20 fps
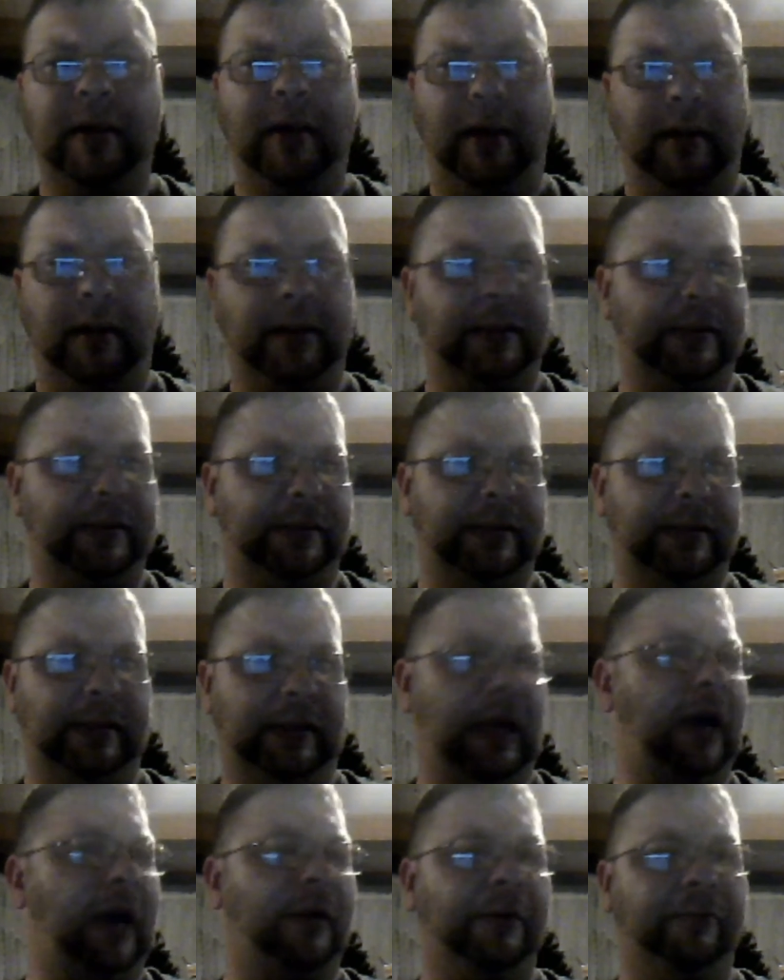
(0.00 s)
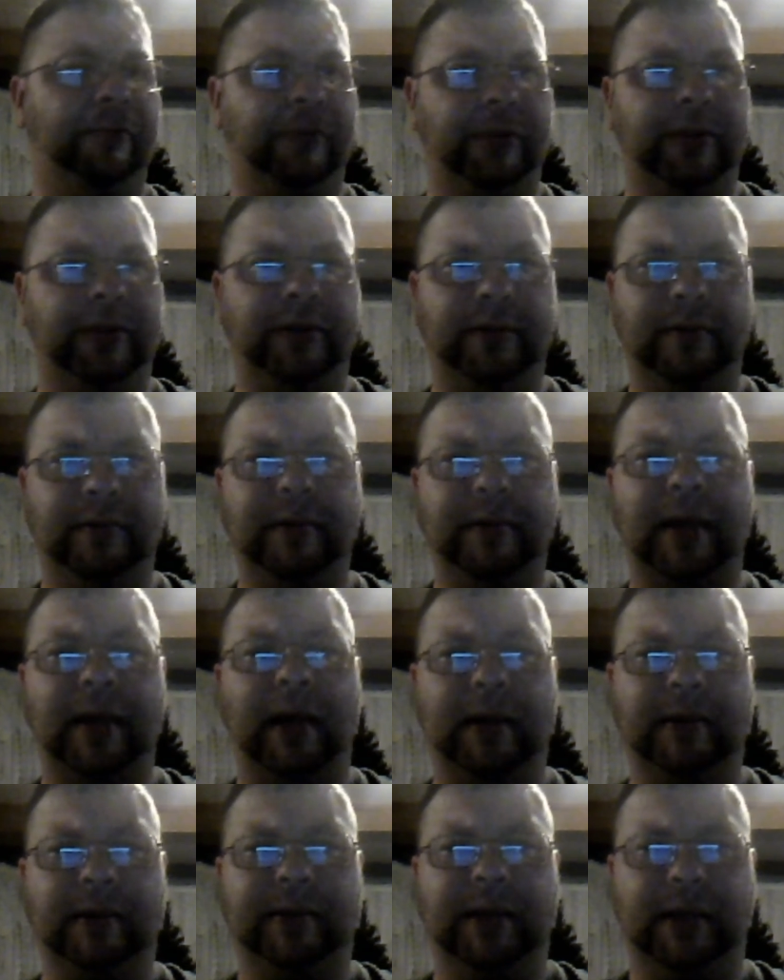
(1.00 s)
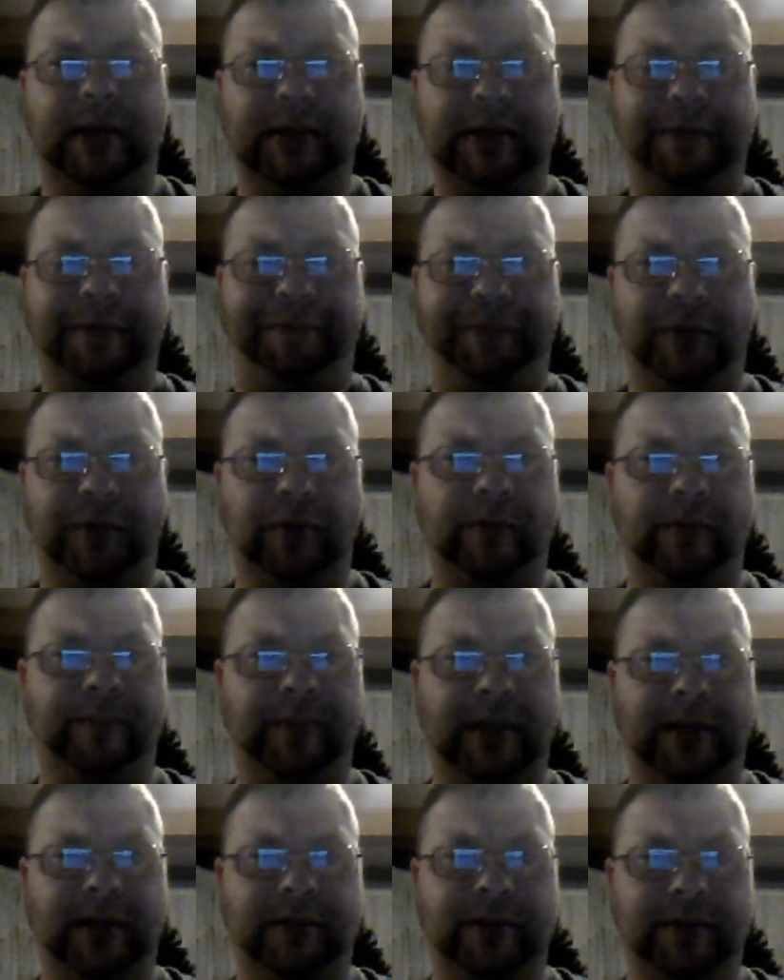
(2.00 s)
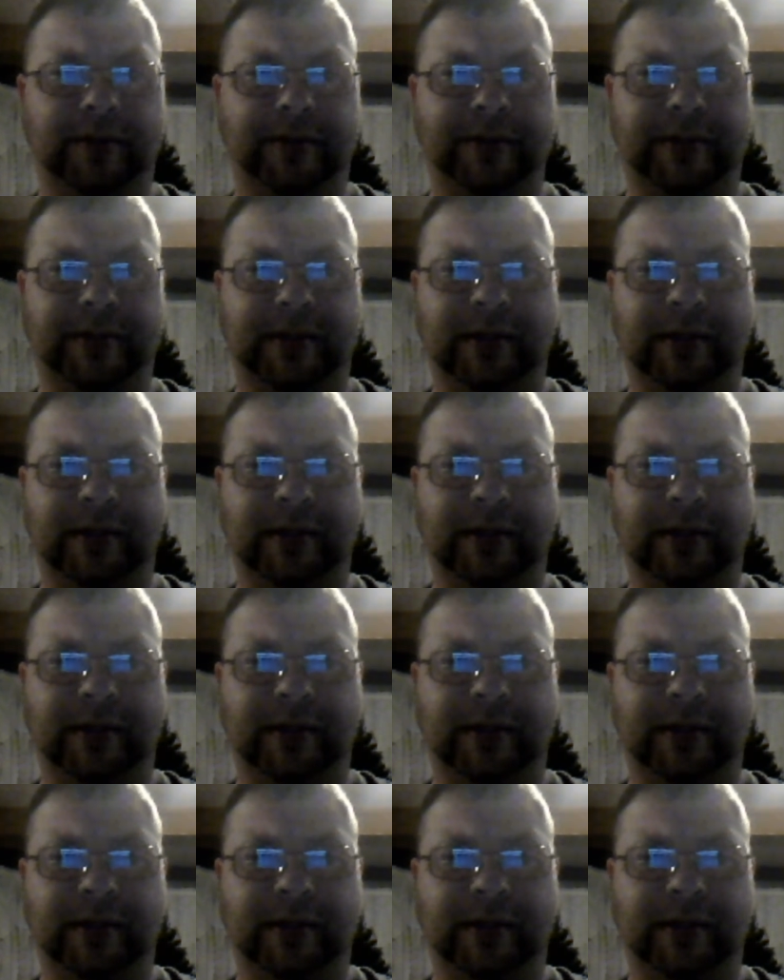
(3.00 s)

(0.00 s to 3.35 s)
I'll get to sit down and really do that and take some good pictures.